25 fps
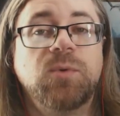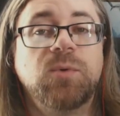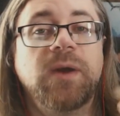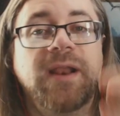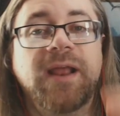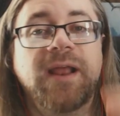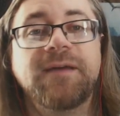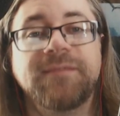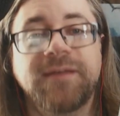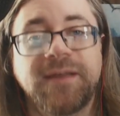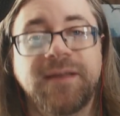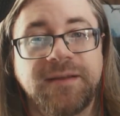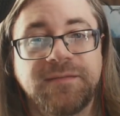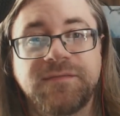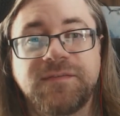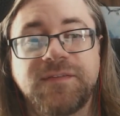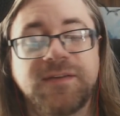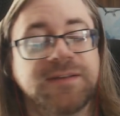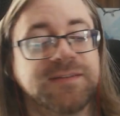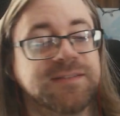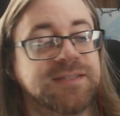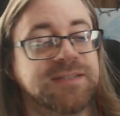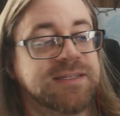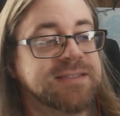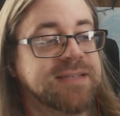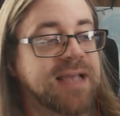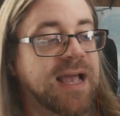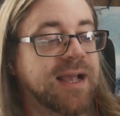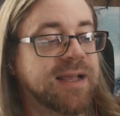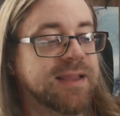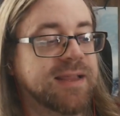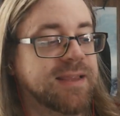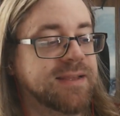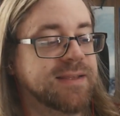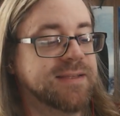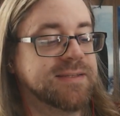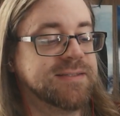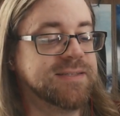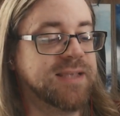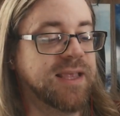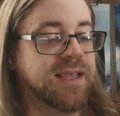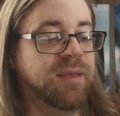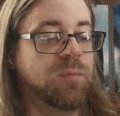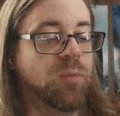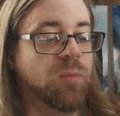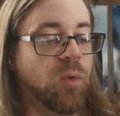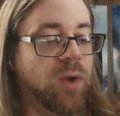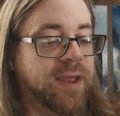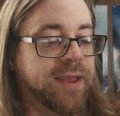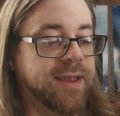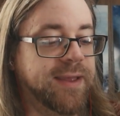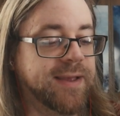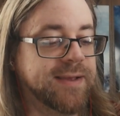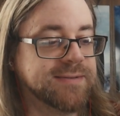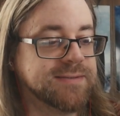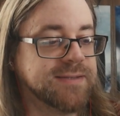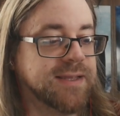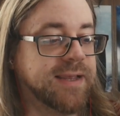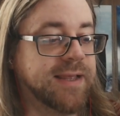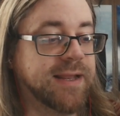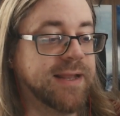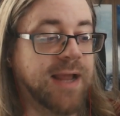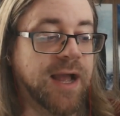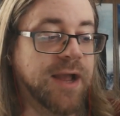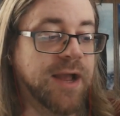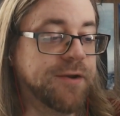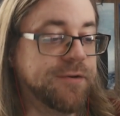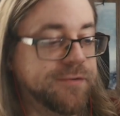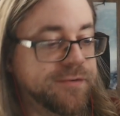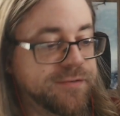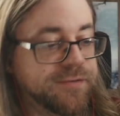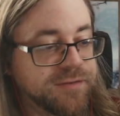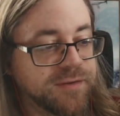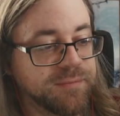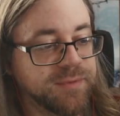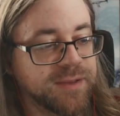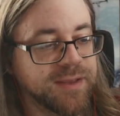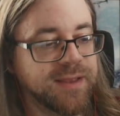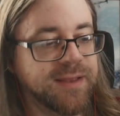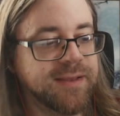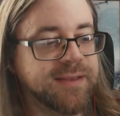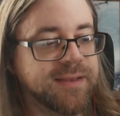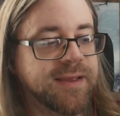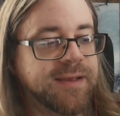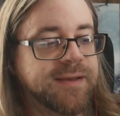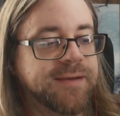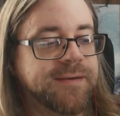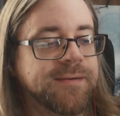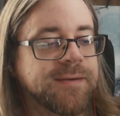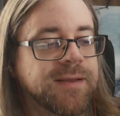quite heavy. It feels exactly the same weight as like an iron or something like that.